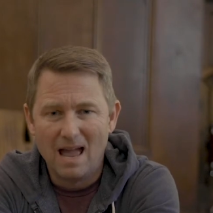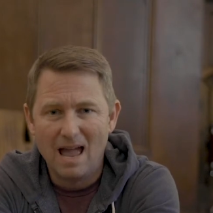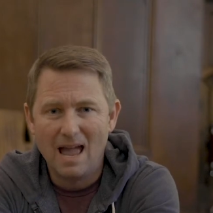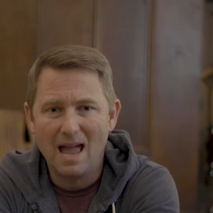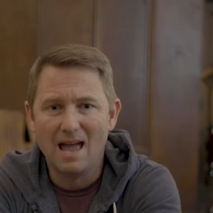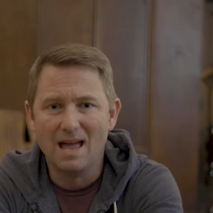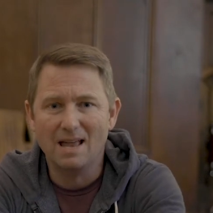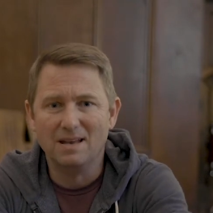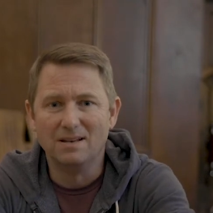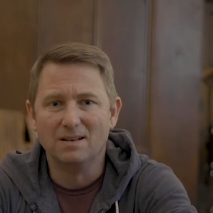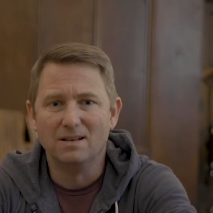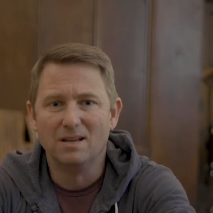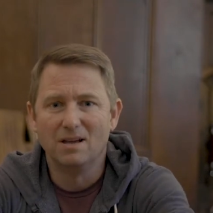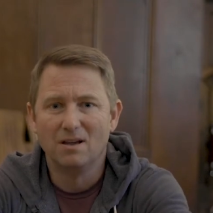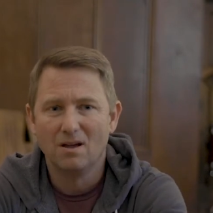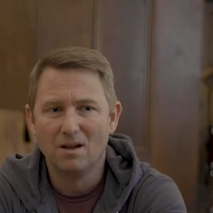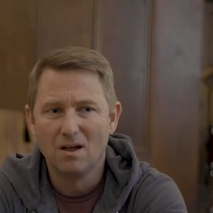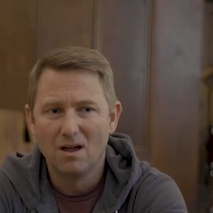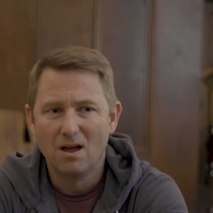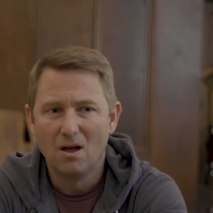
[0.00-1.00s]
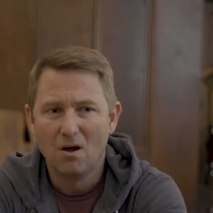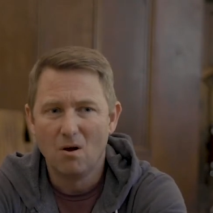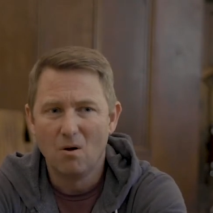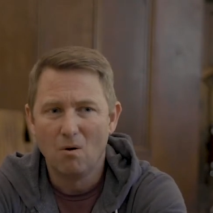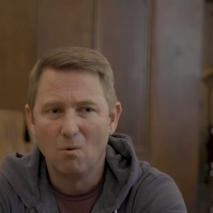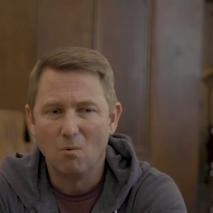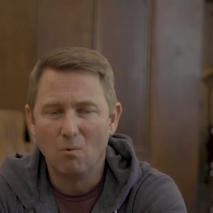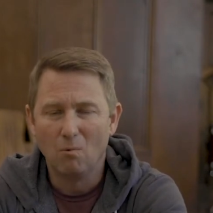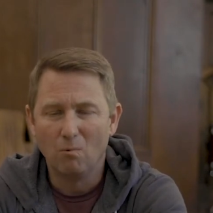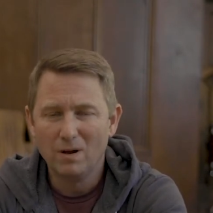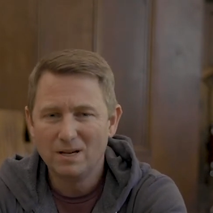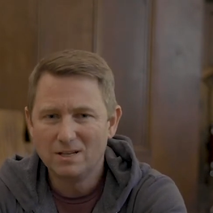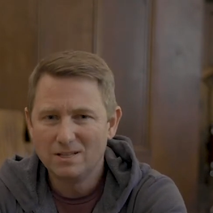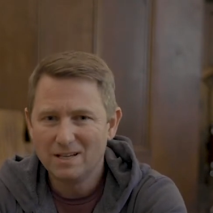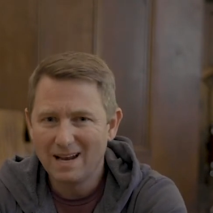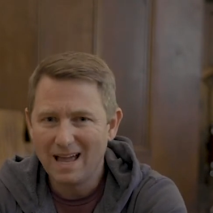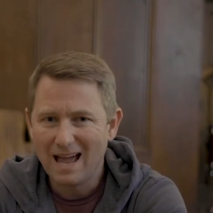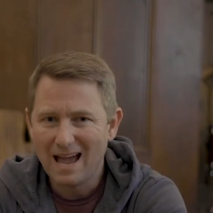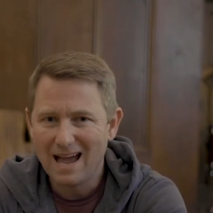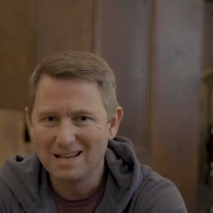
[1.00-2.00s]
And we
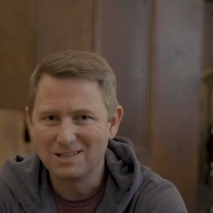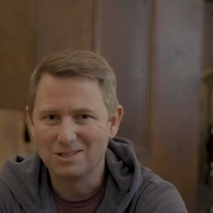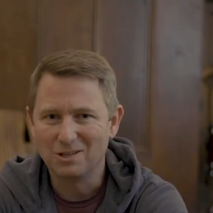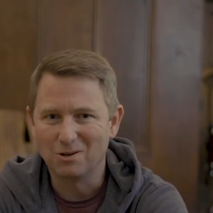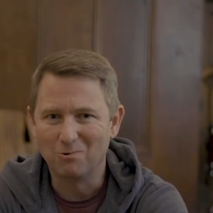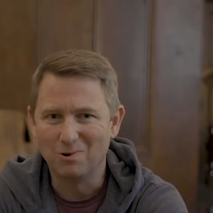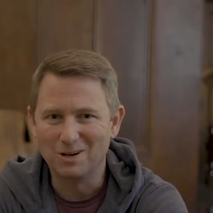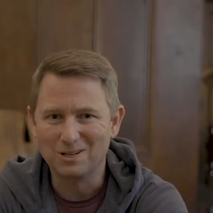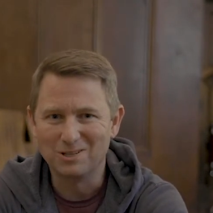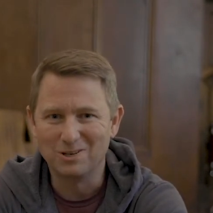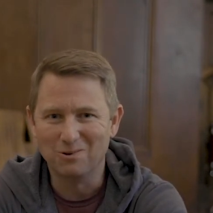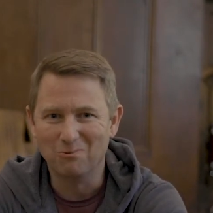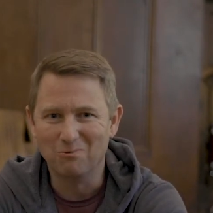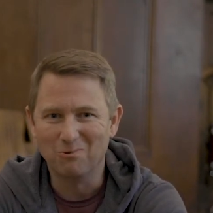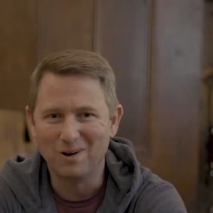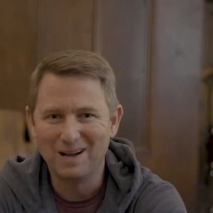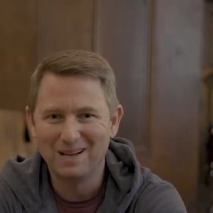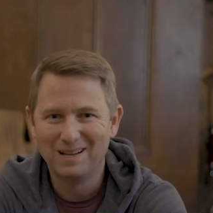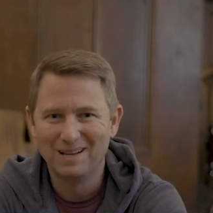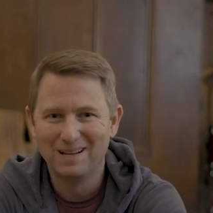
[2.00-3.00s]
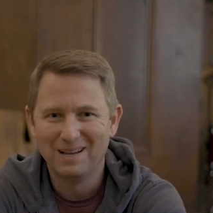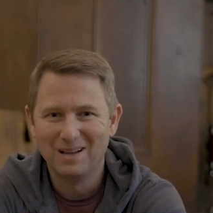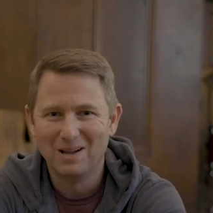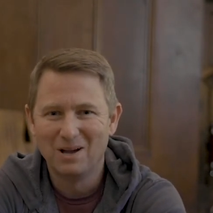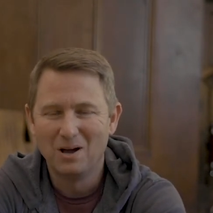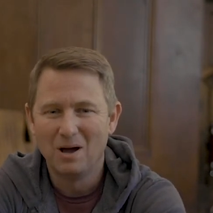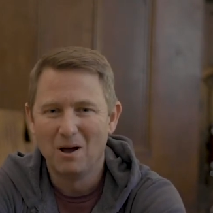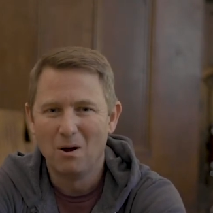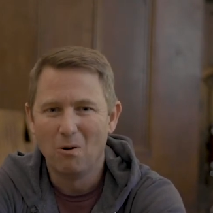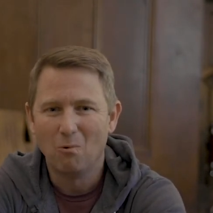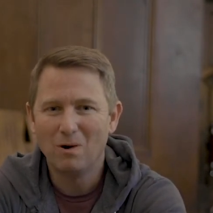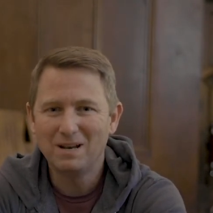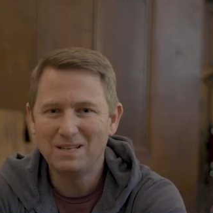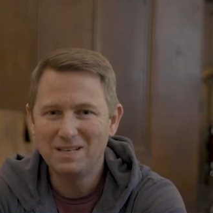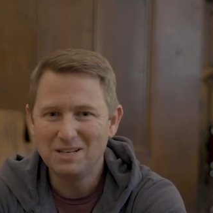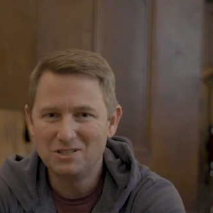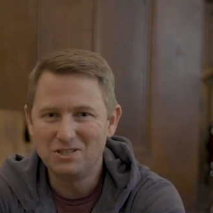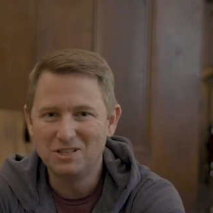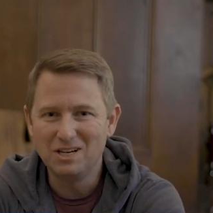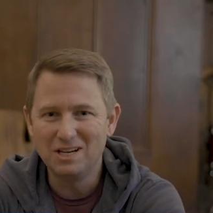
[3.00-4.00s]
should ask the question, what
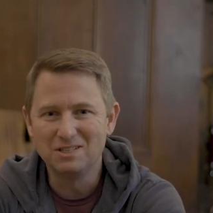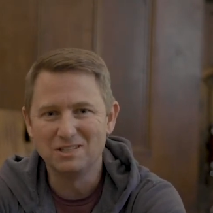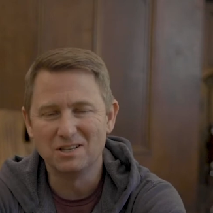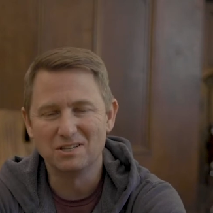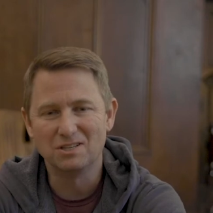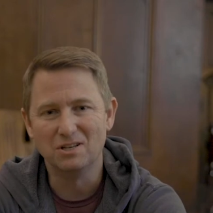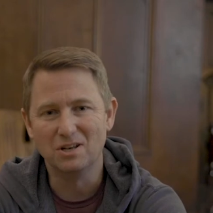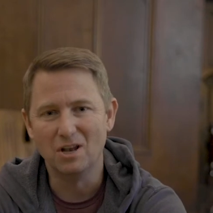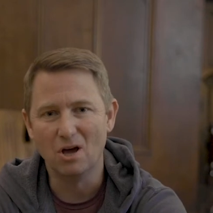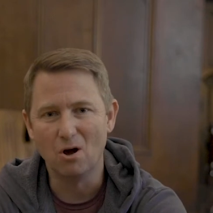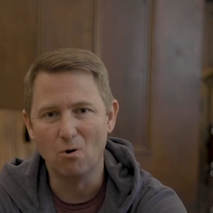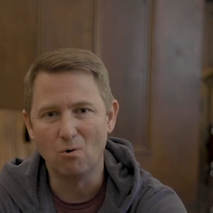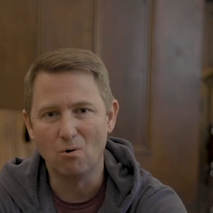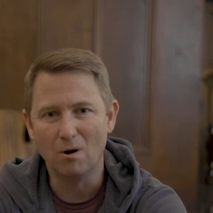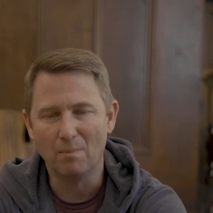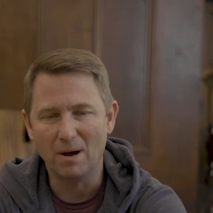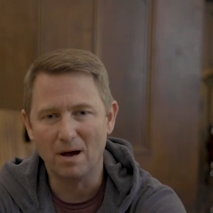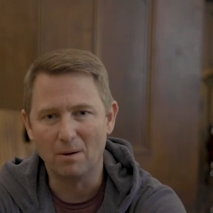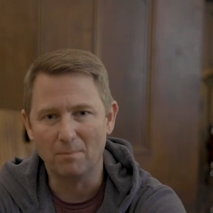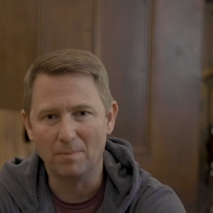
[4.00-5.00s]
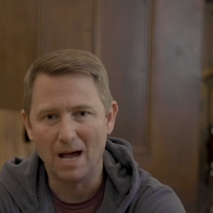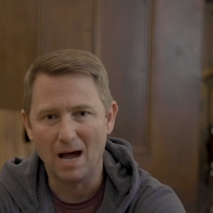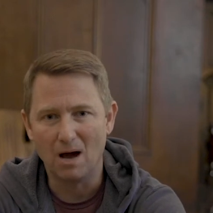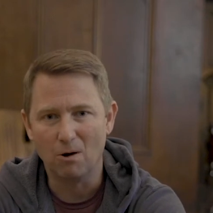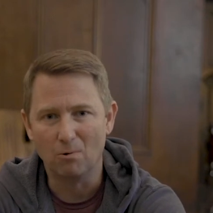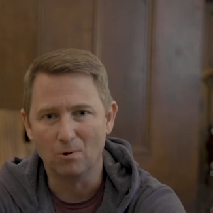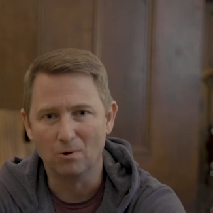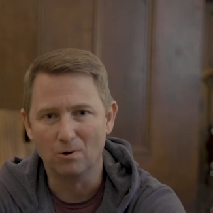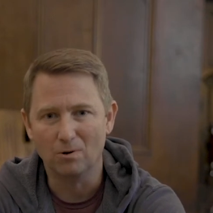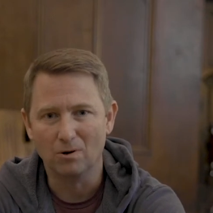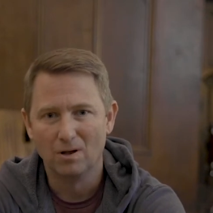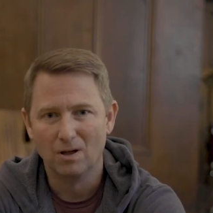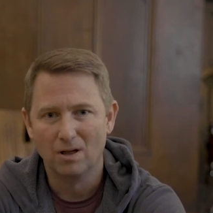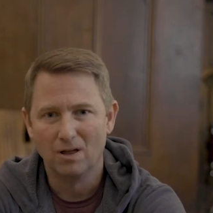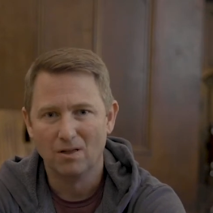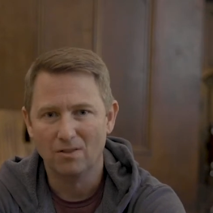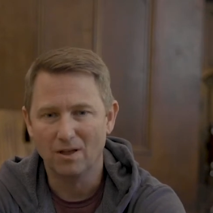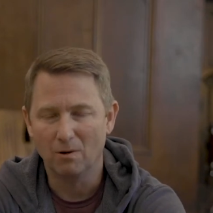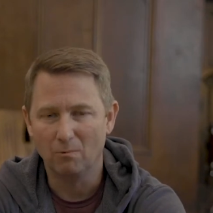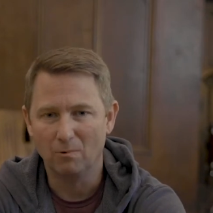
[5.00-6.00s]
did Jesus know about power
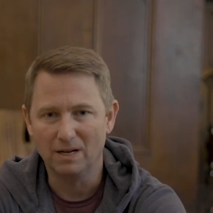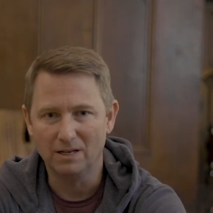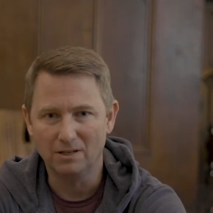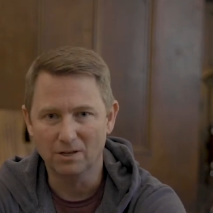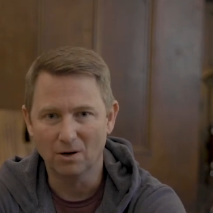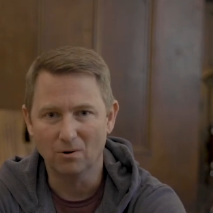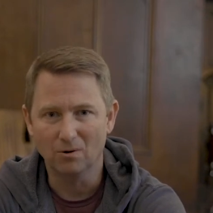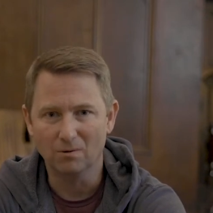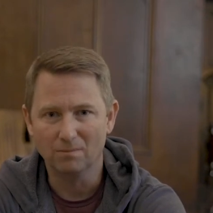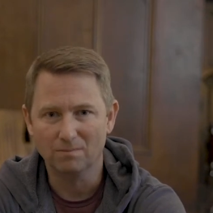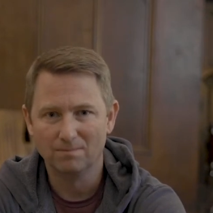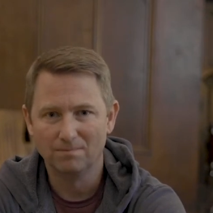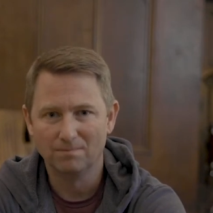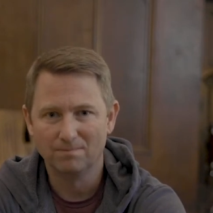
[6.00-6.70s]
that we don't?